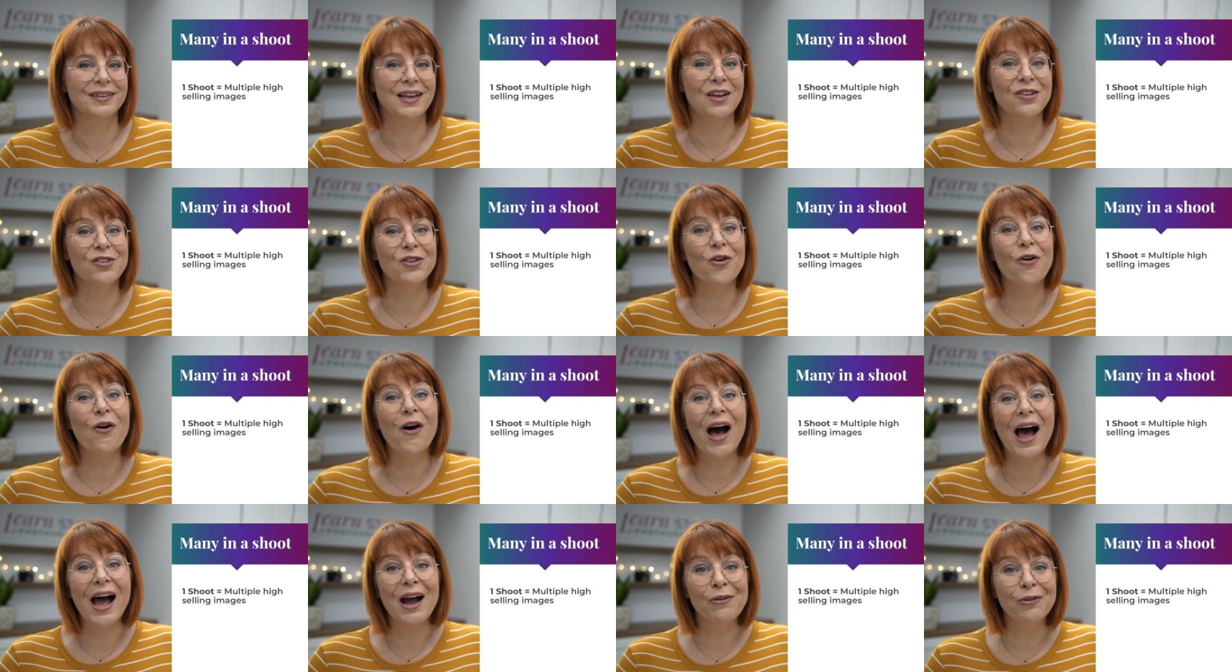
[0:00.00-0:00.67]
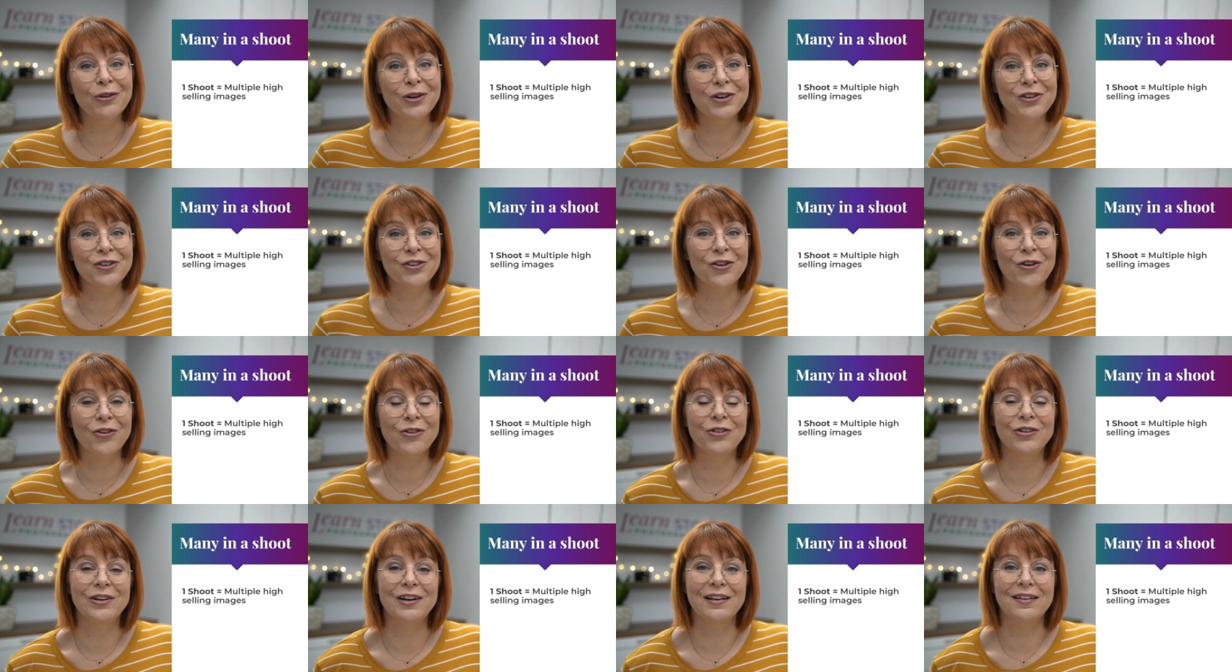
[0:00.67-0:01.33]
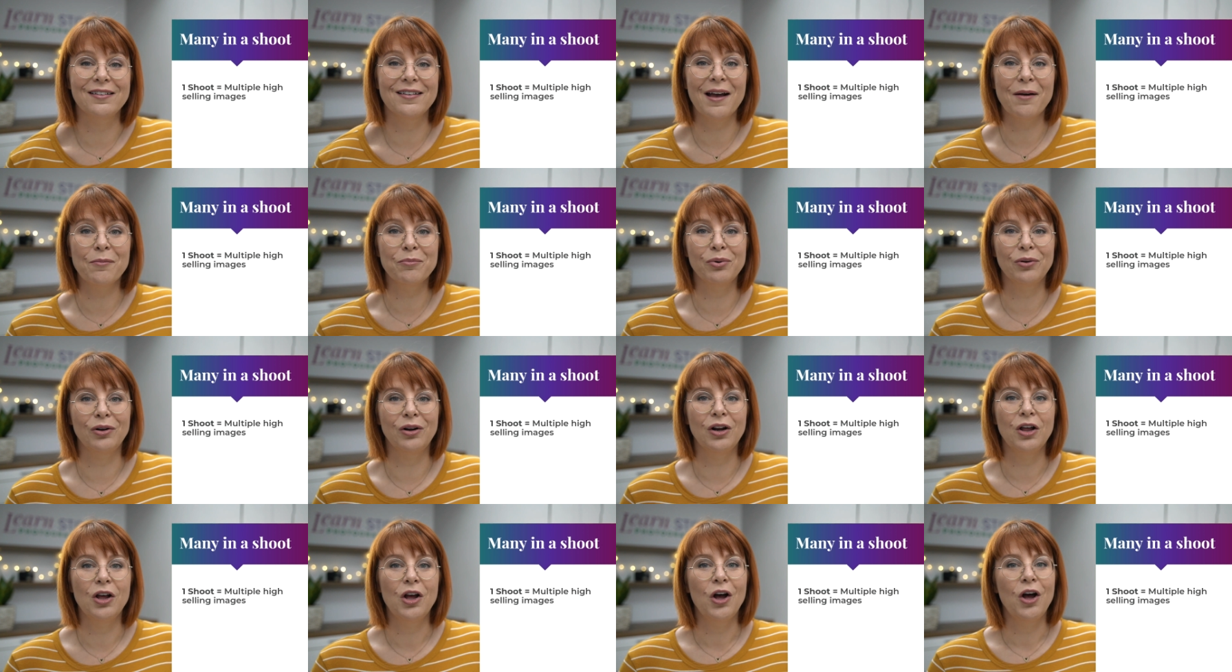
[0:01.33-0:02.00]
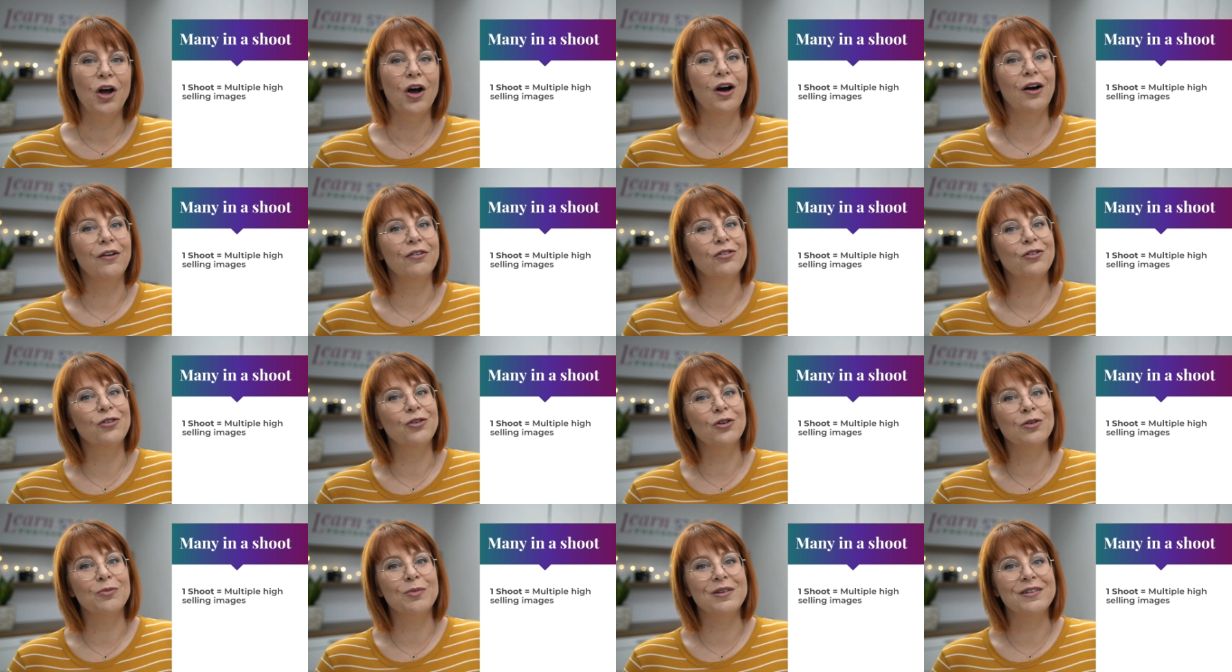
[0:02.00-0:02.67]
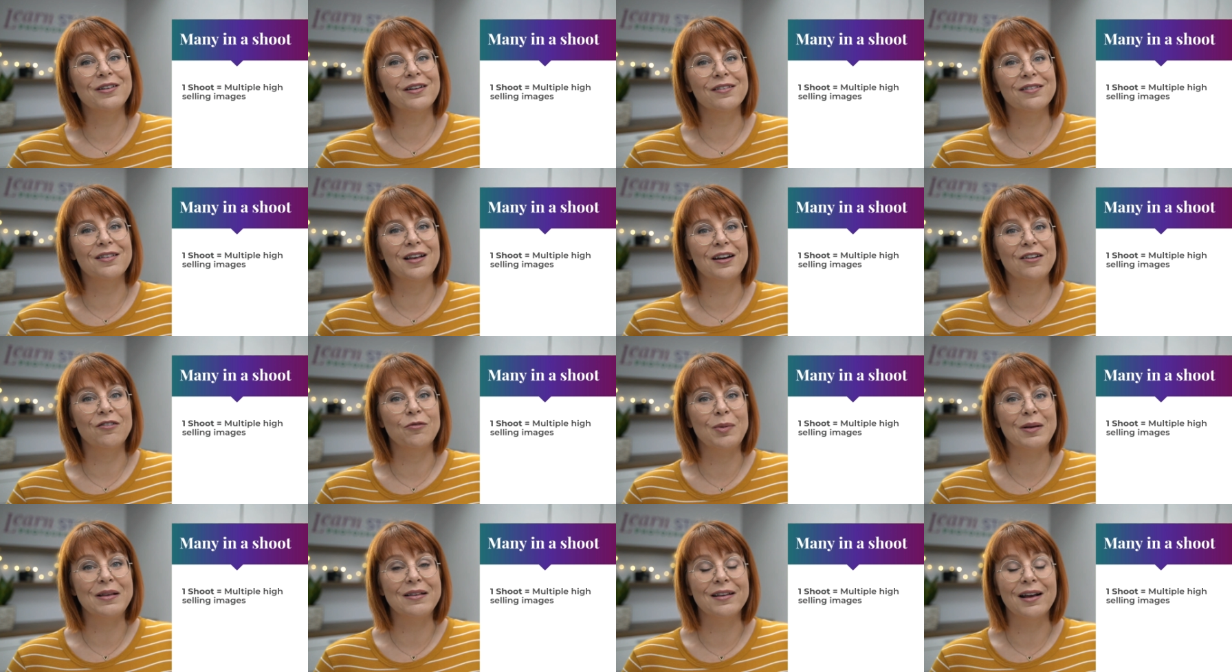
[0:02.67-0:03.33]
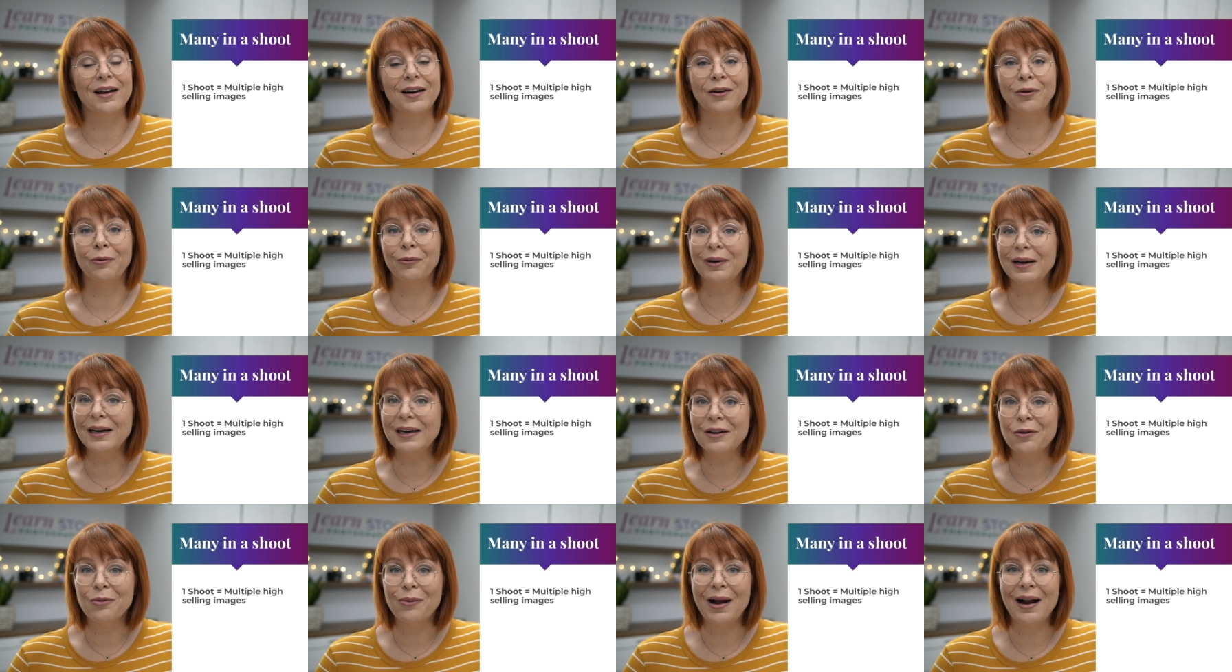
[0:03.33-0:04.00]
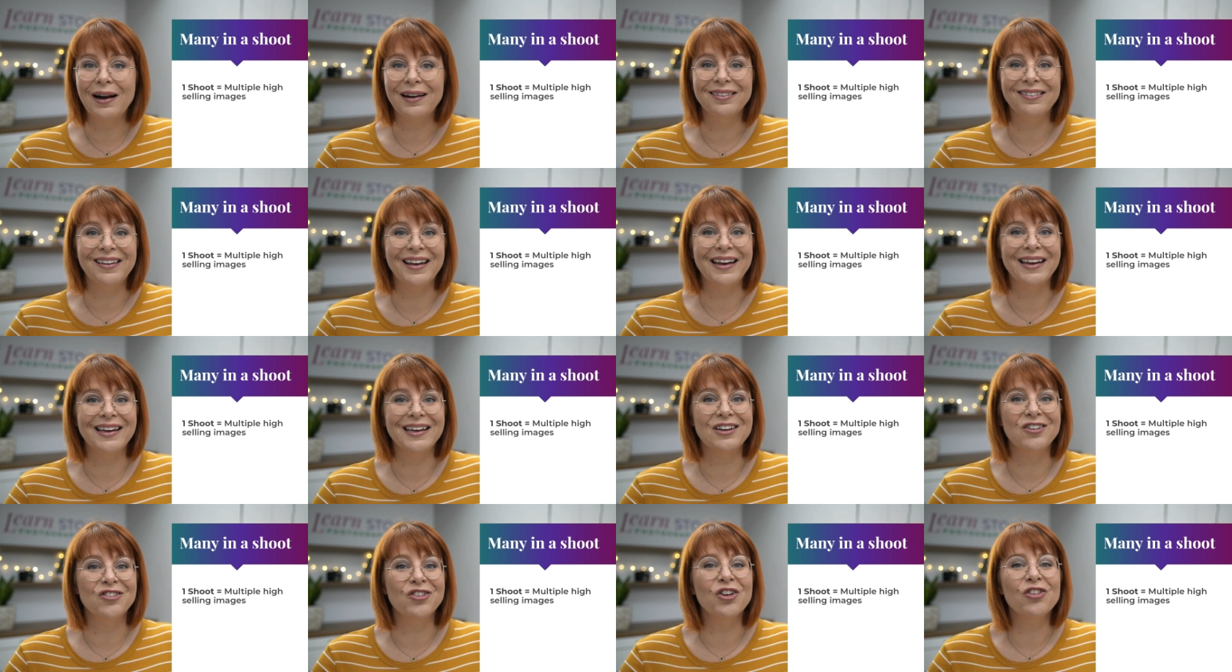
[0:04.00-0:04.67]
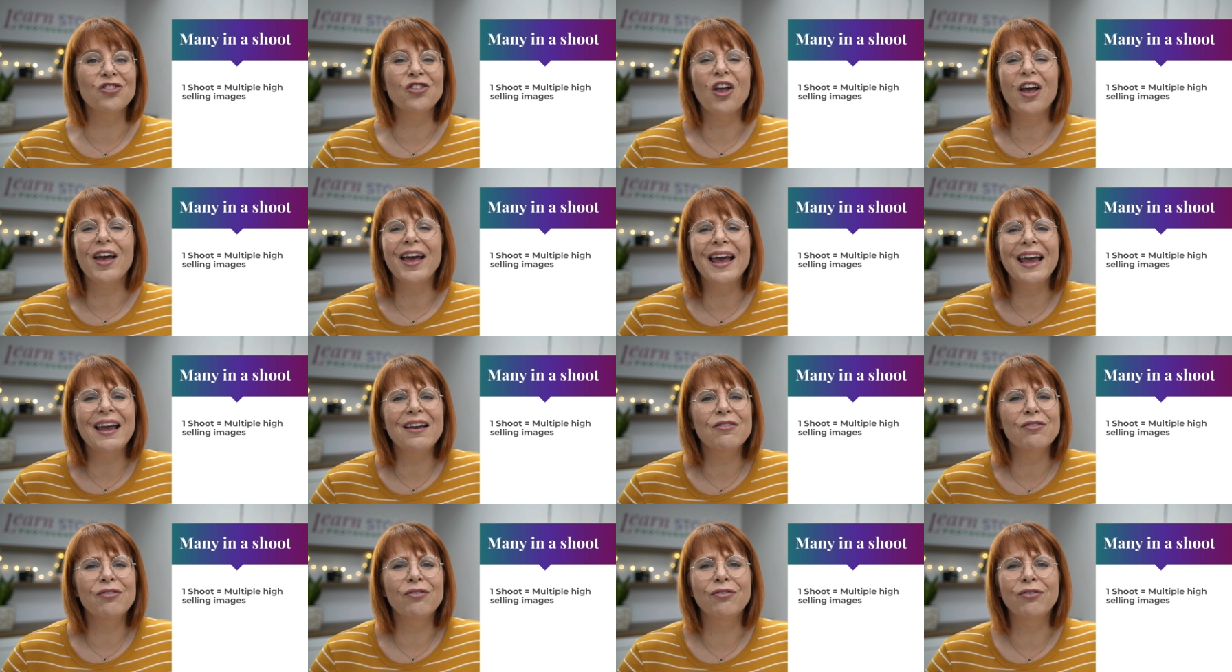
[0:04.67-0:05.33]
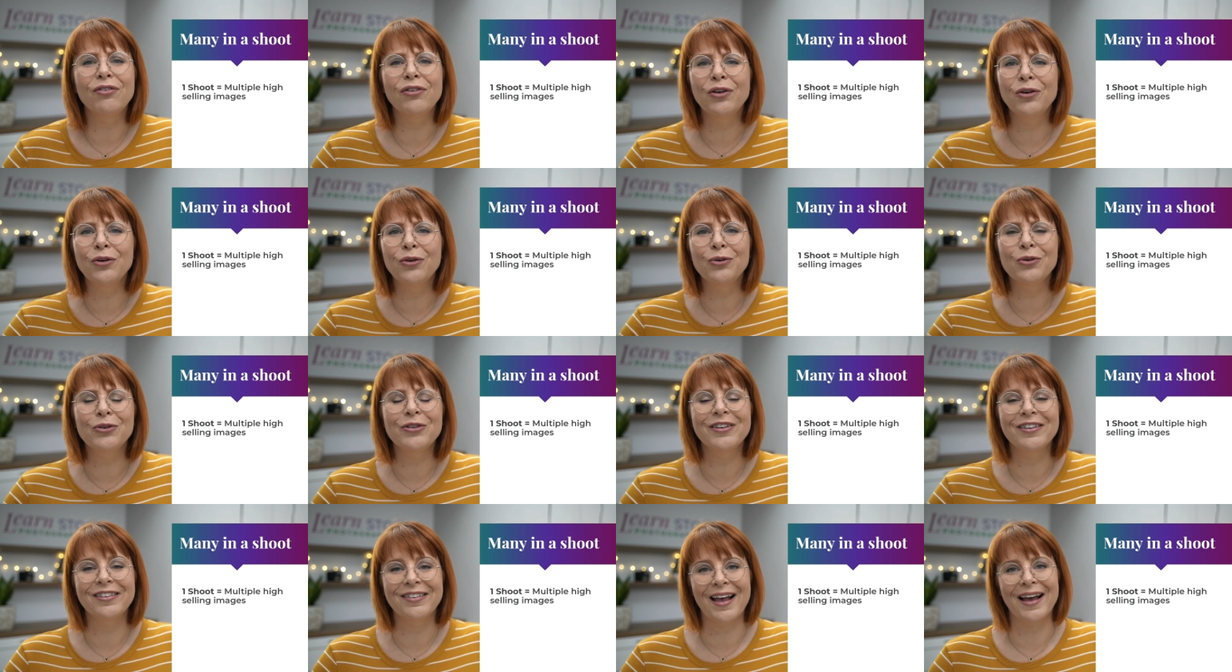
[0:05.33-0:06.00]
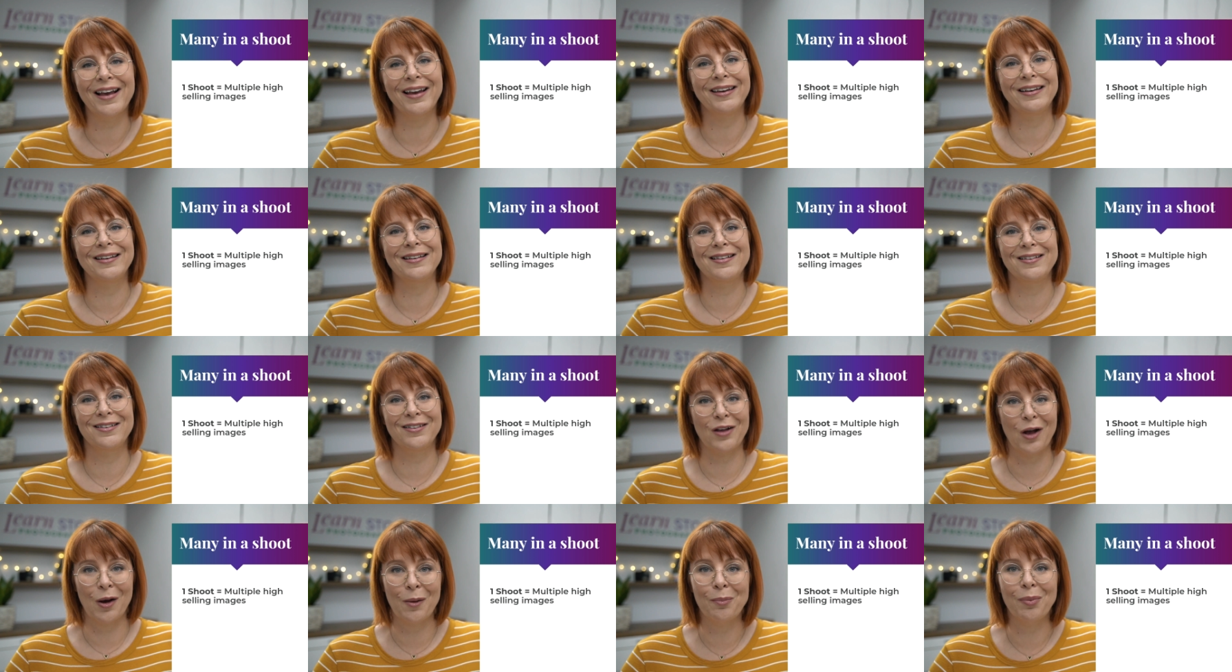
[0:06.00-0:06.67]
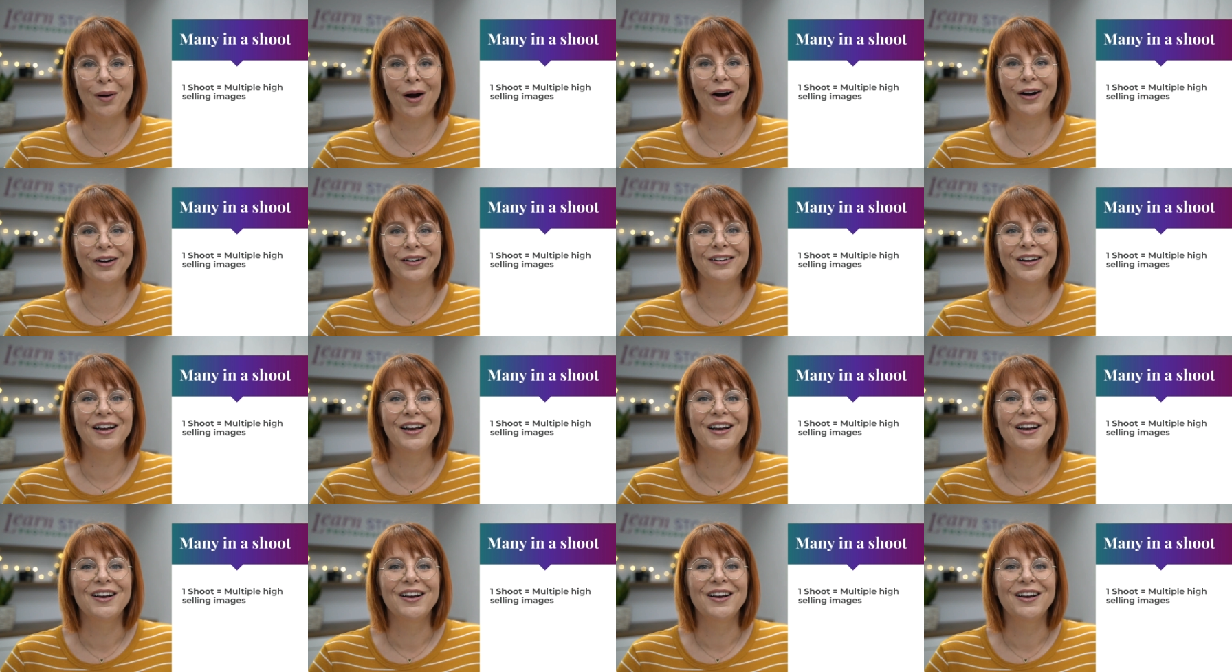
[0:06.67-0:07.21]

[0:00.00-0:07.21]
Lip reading: So I want to show you an example of two images that have been selling really well, taken just a few seconds apart.